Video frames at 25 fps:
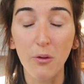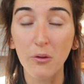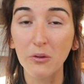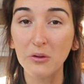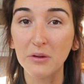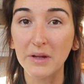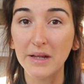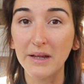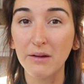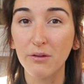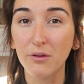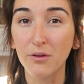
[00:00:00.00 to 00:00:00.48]

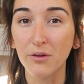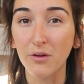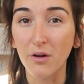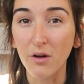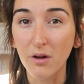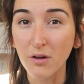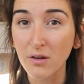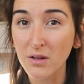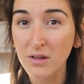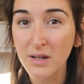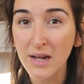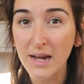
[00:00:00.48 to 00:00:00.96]
only on
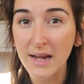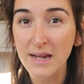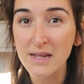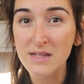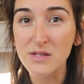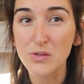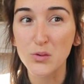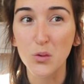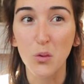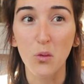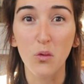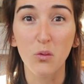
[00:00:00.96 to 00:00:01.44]

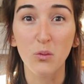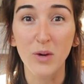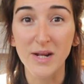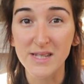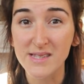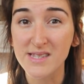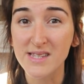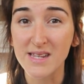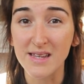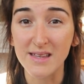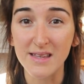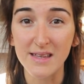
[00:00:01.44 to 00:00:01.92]
holidays or
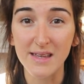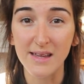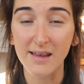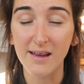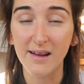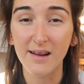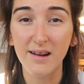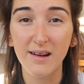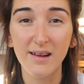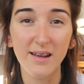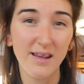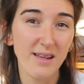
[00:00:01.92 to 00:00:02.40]
once a
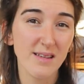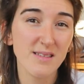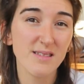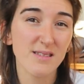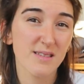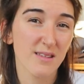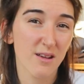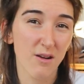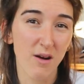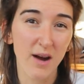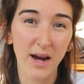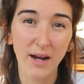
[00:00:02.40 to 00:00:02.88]
year
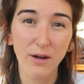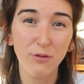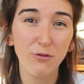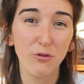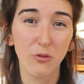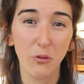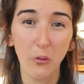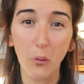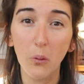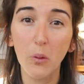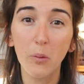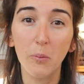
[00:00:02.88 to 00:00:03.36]
is kind
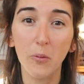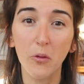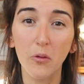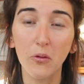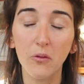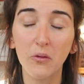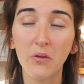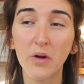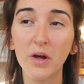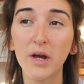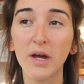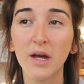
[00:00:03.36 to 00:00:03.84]
of
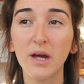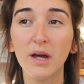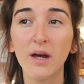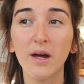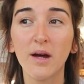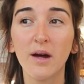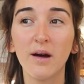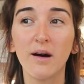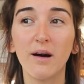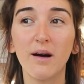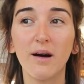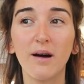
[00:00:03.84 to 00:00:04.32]
normal.
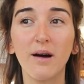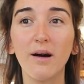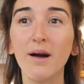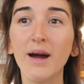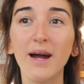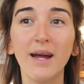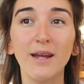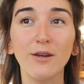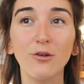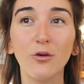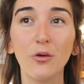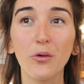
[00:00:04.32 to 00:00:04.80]

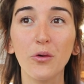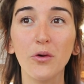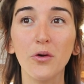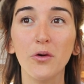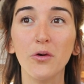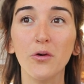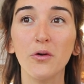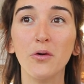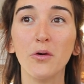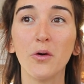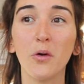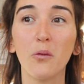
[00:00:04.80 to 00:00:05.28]
I
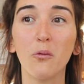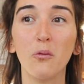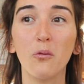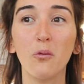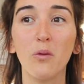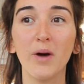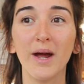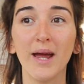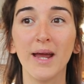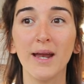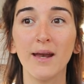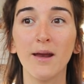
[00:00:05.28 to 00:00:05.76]
know
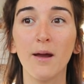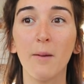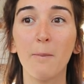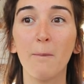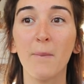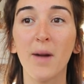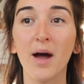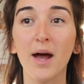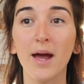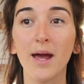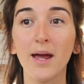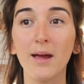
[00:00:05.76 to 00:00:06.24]
when
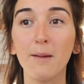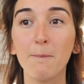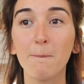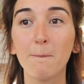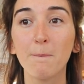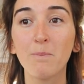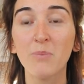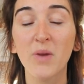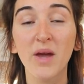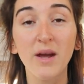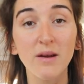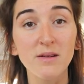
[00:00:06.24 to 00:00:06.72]
my
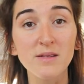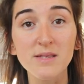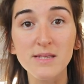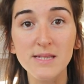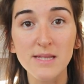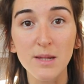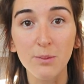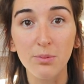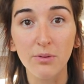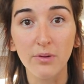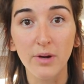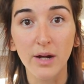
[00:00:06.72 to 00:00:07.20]
parents
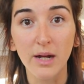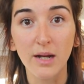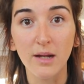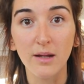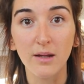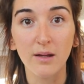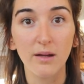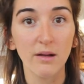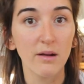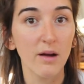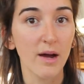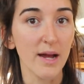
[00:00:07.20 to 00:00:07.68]

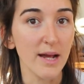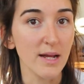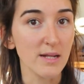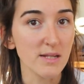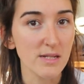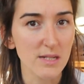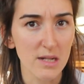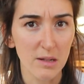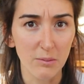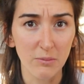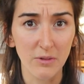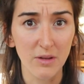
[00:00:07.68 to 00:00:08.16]
separated, I
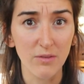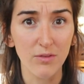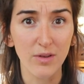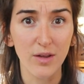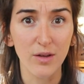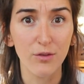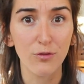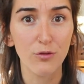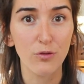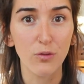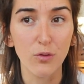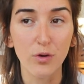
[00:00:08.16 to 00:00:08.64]
ended up
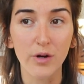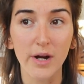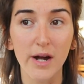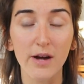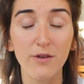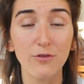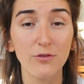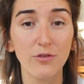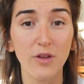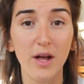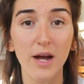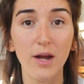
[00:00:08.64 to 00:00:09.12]
living a
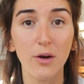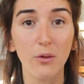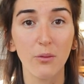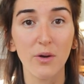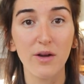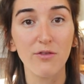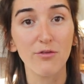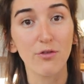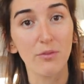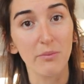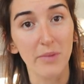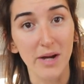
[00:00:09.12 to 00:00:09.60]
4-hour flight
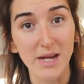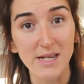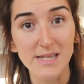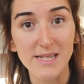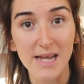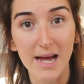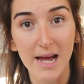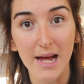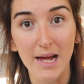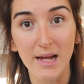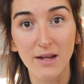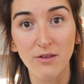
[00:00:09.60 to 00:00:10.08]
away from my
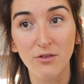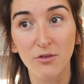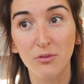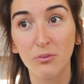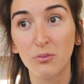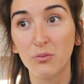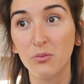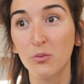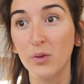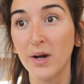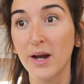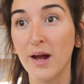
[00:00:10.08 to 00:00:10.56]
dad.
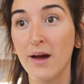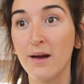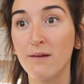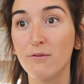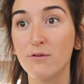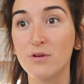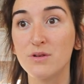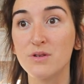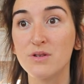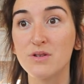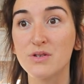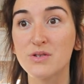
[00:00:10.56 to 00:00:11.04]
When I
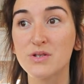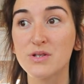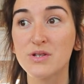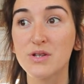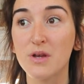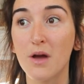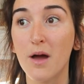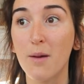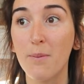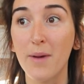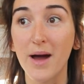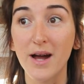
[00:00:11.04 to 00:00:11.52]

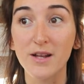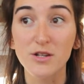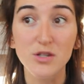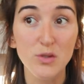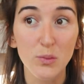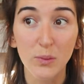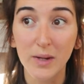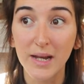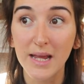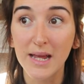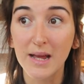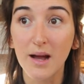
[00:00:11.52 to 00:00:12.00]
was about
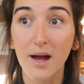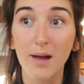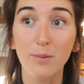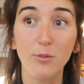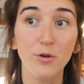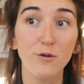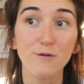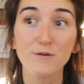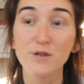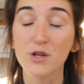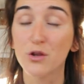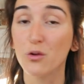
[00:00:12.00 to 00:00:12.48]
20, I
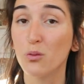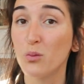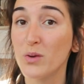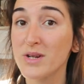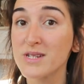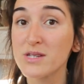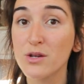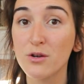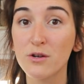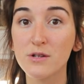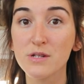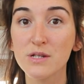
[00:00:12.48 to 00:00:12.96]
moved to the
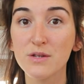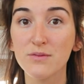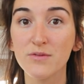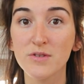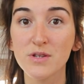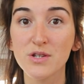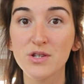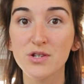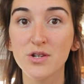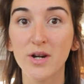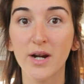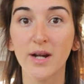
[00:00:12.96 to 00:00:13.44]
west coast of
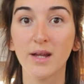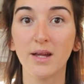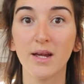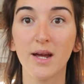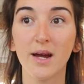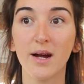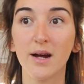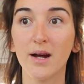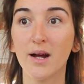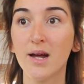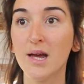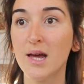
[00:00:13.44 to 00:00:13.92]

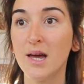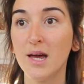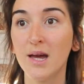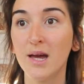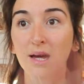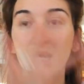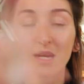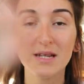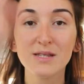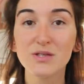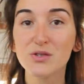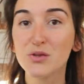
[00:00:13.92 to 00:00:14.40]
Australia.
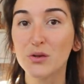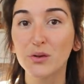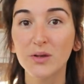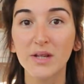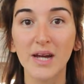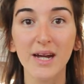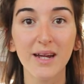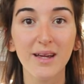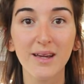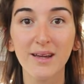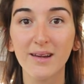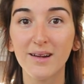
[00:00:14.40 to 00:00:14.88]
So
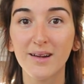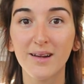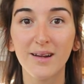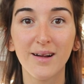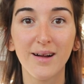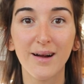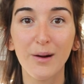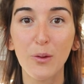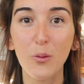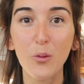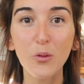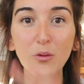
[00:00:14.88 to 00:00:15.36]
like
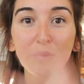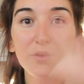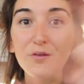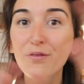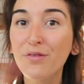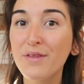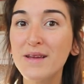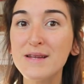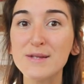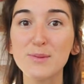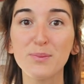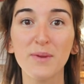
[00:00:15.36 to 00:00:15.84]
all
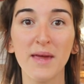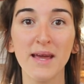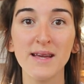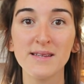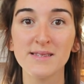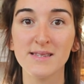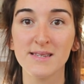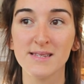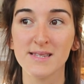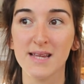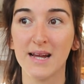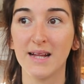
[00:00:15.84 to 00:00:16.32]
of these
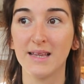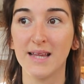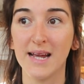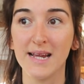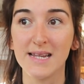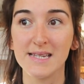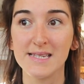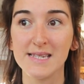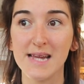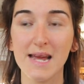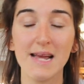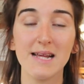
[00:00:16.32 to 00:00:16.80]
places are
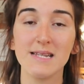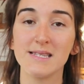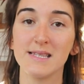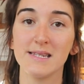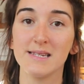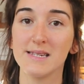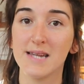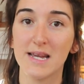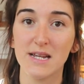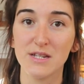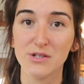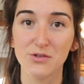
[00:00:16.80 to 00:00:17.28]
like days
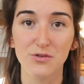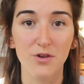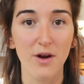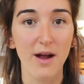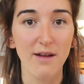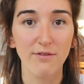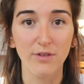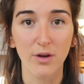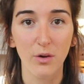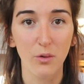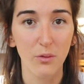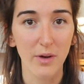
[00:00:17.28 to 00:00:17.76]
and days
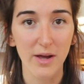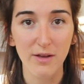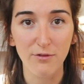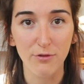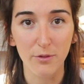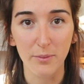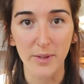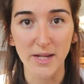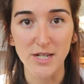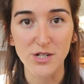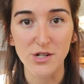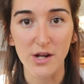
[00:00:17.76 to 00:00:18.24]
driving away
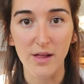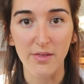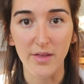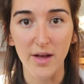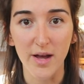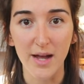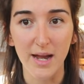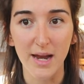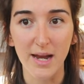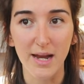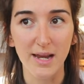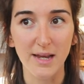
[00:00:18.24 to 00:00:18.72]
from each
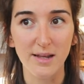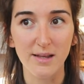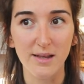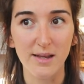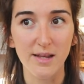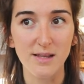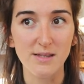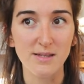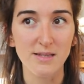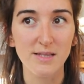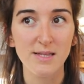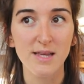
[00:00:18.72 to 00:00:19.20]
other. It
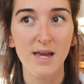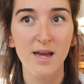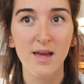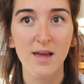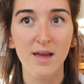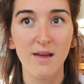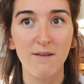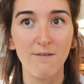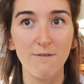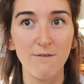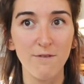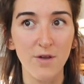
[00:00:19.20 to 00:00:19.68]
is
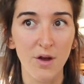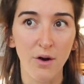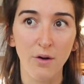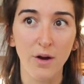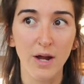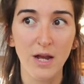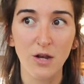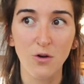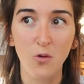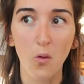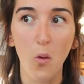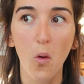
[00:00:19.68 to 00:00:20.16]

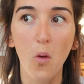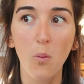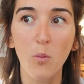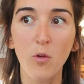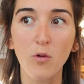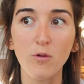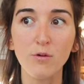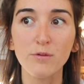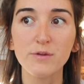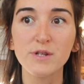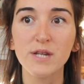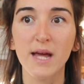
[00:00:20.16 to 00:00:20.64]
very
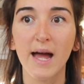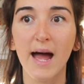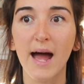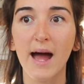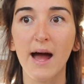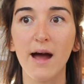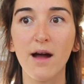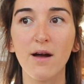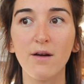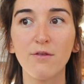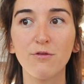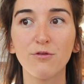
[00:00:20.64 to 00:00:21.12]
normal to
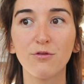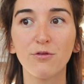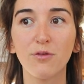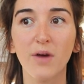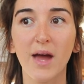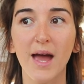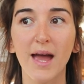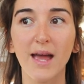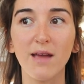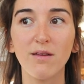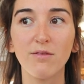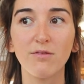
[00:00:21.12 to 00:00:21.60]
have
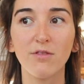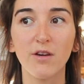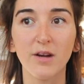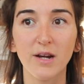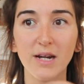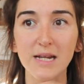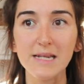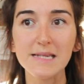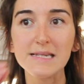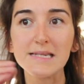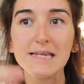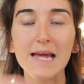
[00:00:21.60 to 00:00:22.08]
a
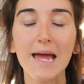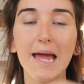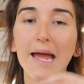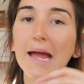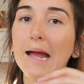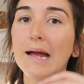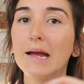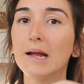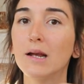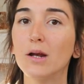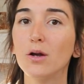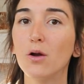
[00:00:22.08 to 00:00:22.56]
very
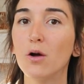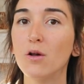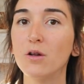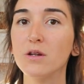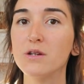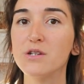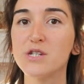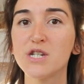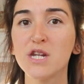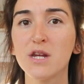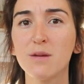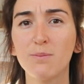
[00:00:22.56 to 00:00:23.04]

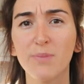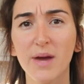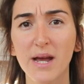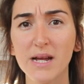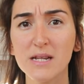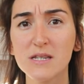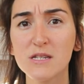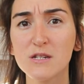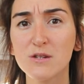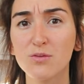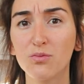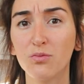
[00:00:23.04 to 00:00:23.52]

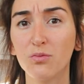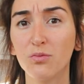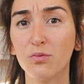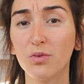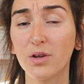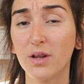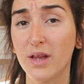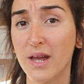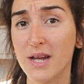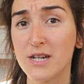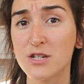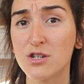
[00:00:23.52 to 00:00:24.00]
technology-based
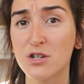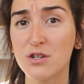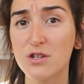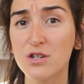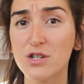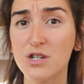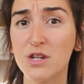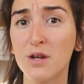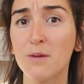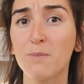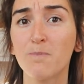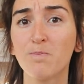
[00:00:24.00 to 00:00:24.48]

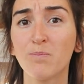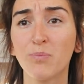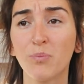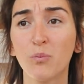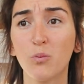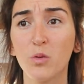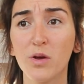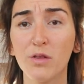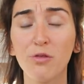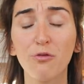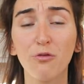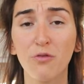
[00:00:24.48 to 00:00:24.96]
relationship
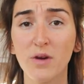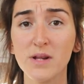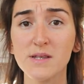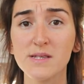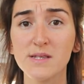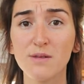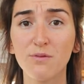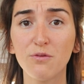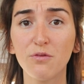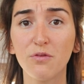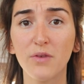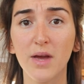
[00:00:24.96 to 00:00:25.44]
with
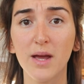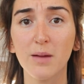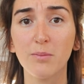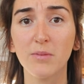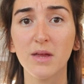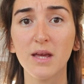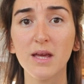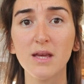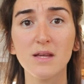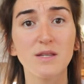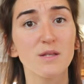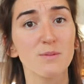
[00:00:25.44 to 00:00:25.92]
friends and
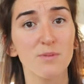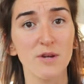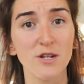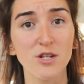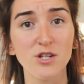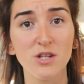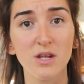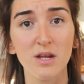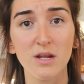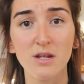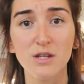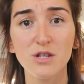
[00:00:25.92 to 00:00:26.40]
family,
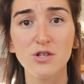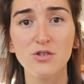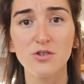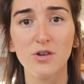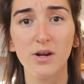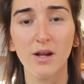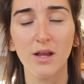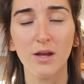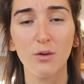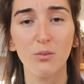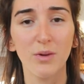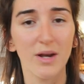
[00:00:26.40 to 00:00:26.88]
especially in
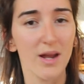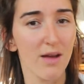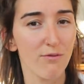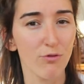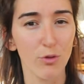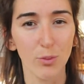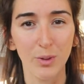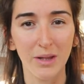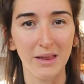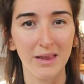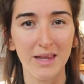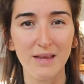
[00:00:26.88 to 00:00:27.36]
Australia when
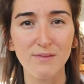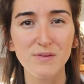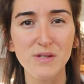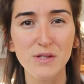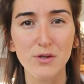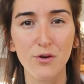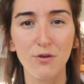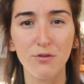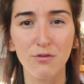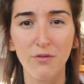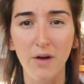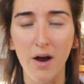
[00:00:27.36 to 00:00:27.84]
everyone lives
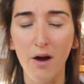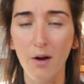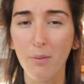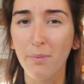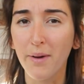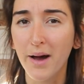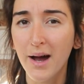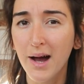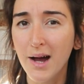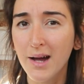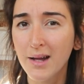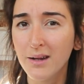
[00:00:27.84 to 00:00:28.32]
so far
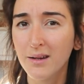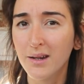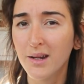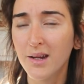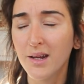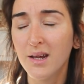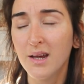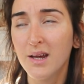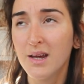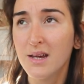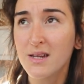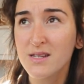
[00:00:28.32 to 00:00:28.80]
apart.
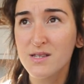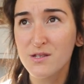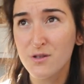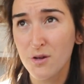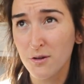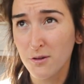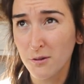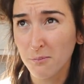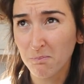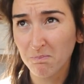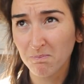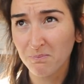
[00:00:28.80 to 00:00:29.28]

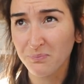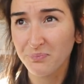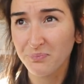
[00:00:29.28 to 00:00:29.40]
So